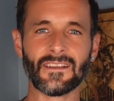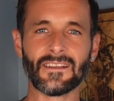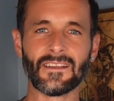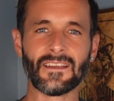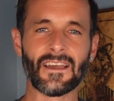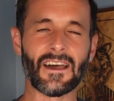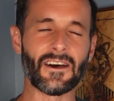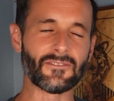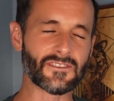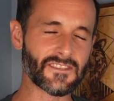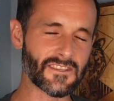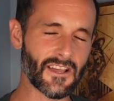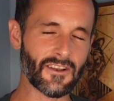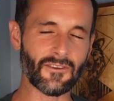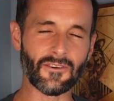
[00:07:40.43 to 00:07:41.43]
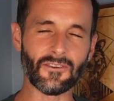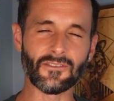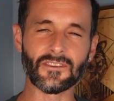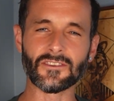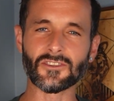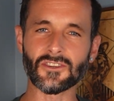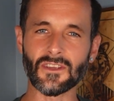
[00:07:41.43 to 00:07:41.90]
how subtle
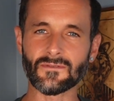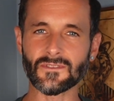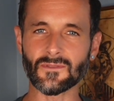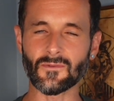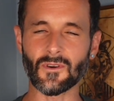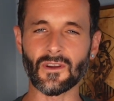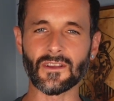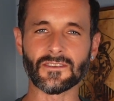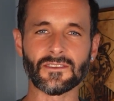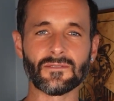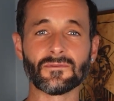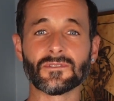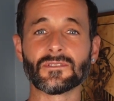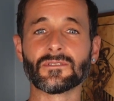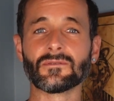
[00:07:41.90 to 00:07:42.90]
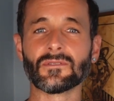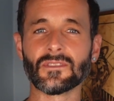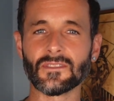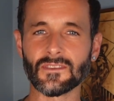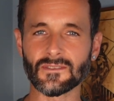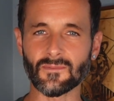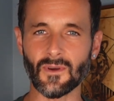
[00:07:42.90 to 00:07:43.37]
these shifts were as he was doing
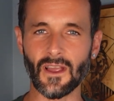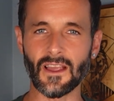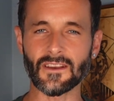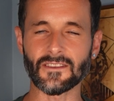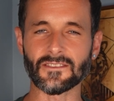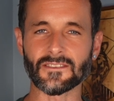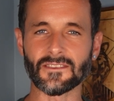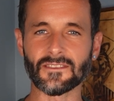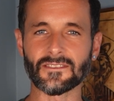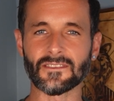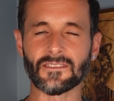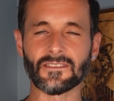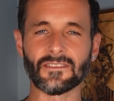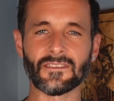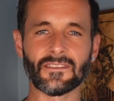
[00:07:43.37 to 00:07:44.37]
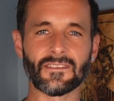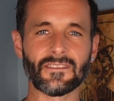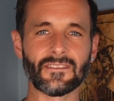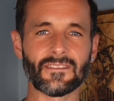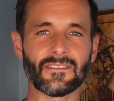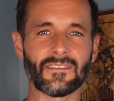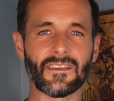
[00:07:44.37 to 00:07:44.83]
these practices. And
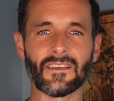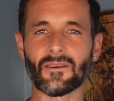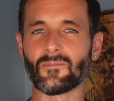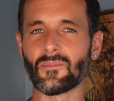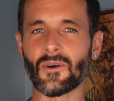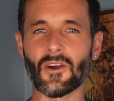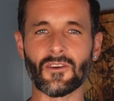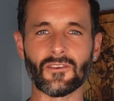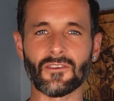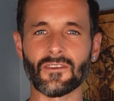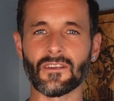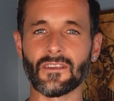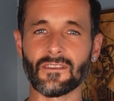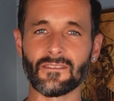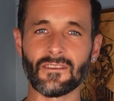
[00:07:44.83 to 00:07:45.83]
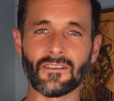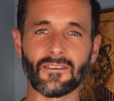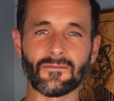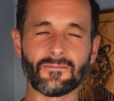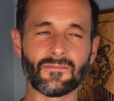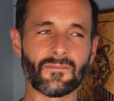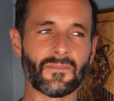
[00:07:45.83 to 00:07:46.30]
like a partner,
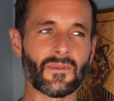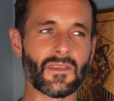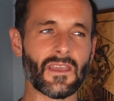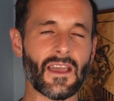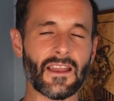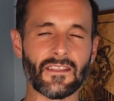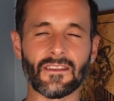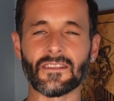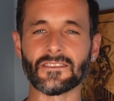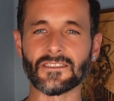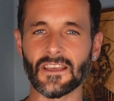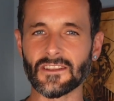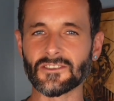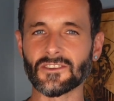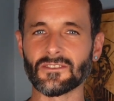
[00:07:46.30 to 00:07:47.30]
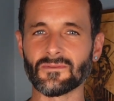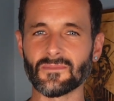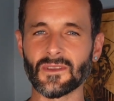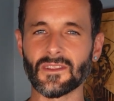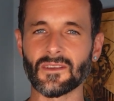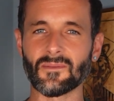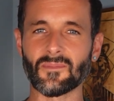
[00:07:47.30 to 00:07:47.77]
he had an intention of
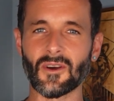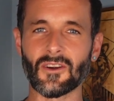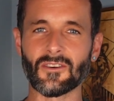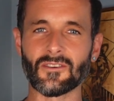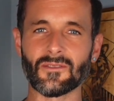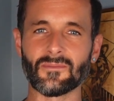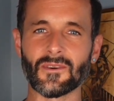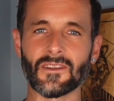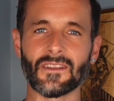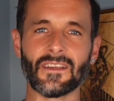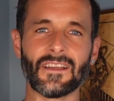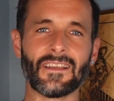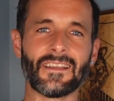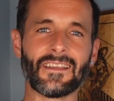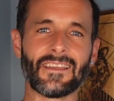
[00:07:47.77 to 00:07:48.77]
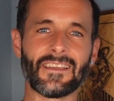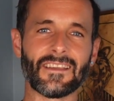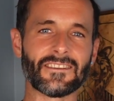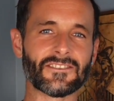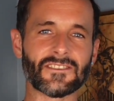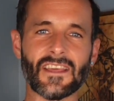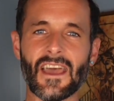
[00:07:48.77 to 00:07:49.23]
meeting a partner, but it
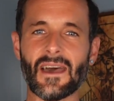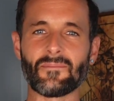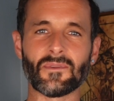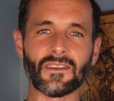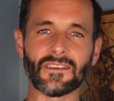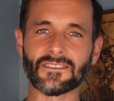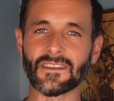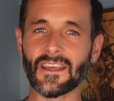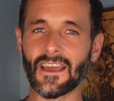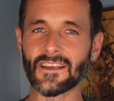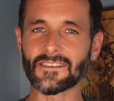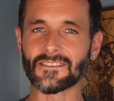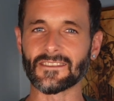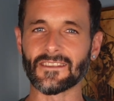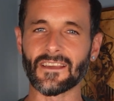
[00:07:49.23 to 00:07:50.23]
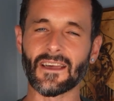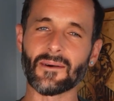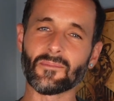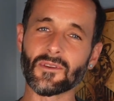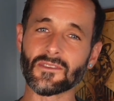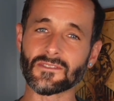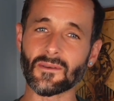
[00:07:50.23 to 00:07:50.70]
just happened as an accident,
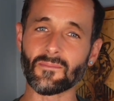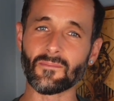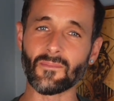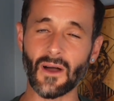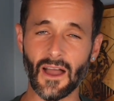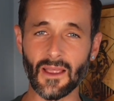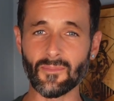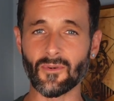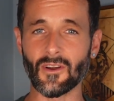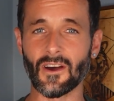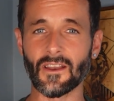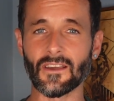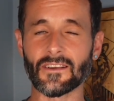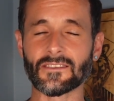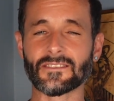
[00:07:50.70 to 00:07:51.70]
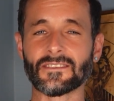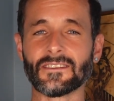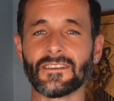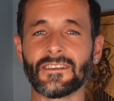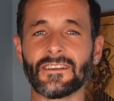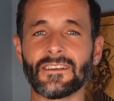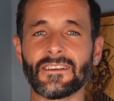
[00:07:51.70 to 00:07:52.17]
happened as a byproduct
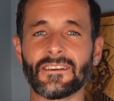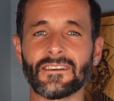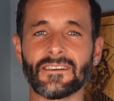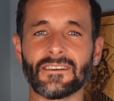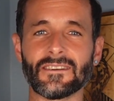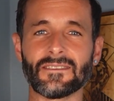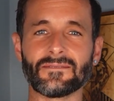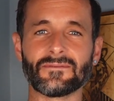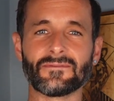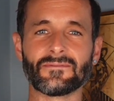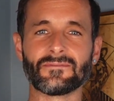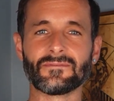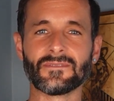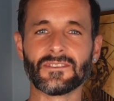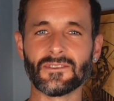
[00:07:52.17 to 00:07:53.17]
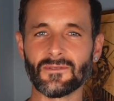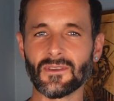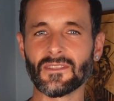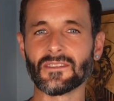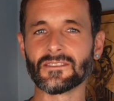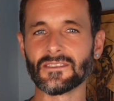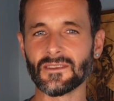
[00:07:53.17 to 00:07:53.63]
of doing
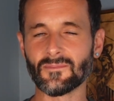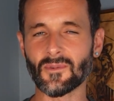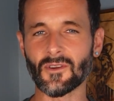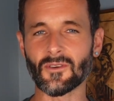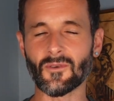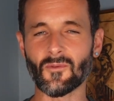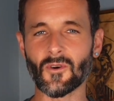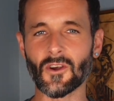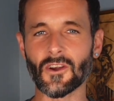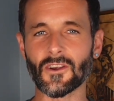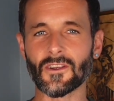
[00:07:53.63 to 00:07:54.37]
the deep inner work.